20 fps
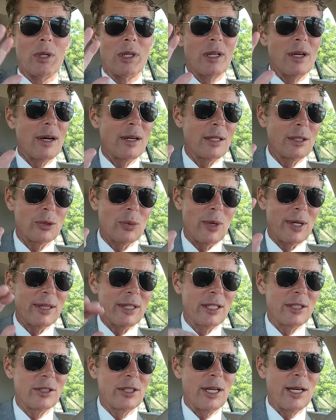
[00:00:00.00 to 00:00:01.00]
lawyers
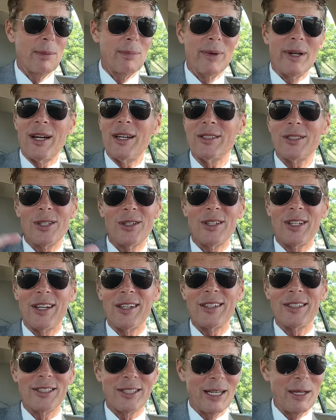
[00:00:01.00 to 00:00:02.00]
want this up, but also
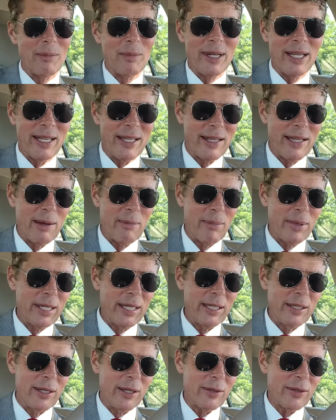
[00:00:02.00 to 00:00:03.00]
lawyers like making that
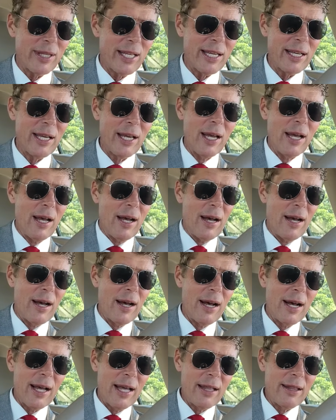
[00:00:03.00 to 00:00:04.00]
money, don't they?
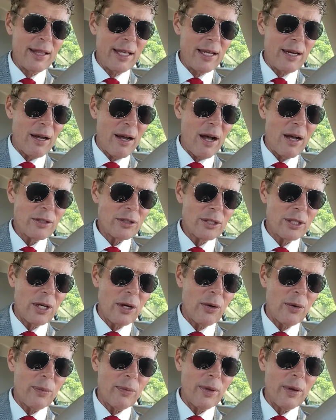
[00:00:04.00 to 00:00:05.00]
Uh, and then
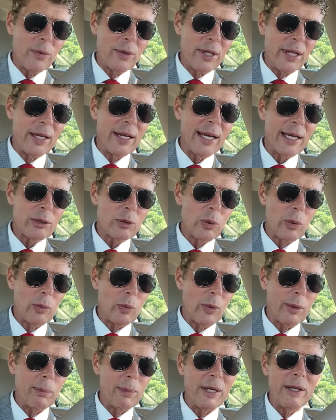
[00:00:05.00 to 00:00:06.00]
also, the next
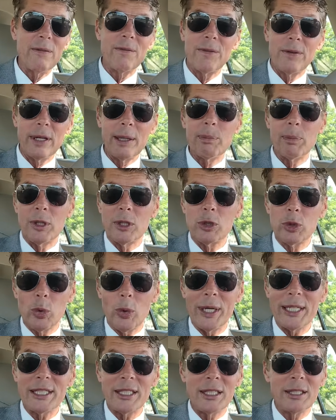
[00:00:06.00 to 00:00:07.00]
one would be flip the
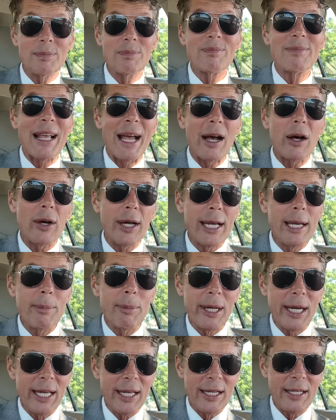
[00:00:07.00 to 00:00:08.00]
switch. How
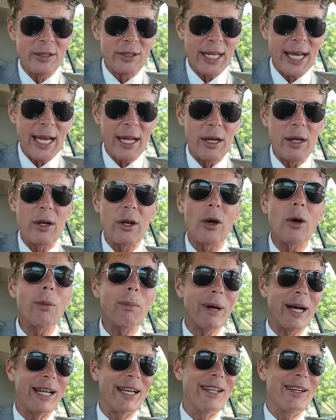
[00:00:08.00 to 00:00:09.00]
imminent is that?
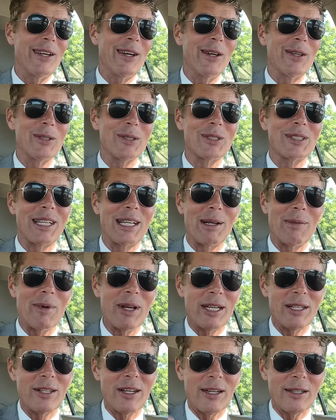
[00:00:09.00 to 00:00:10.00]
Nobody knows. And I'm
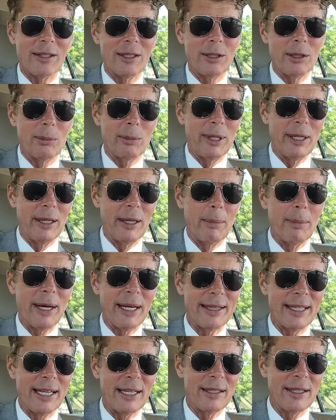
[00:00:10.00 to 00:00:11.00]
going to talk a little bit
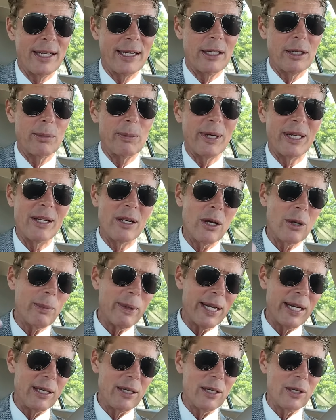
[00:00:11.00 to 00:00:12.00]
about that later, but
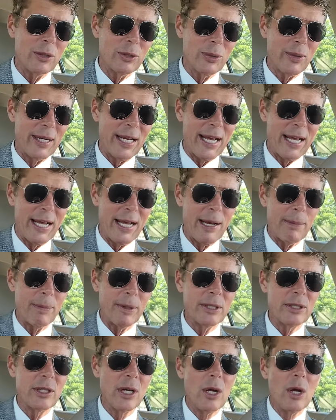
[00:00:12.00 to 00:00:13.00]
nobody knows when that
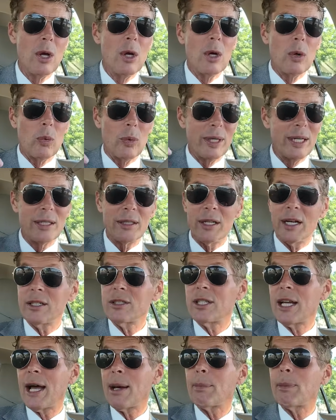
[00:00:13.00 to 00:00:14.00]
happens. When it
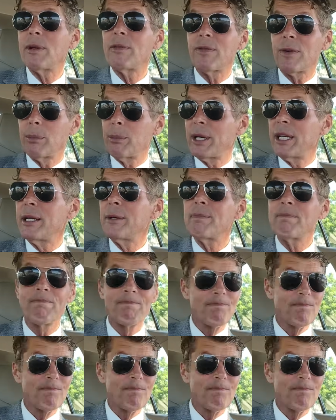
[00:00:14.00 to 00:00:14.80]
does happen for me,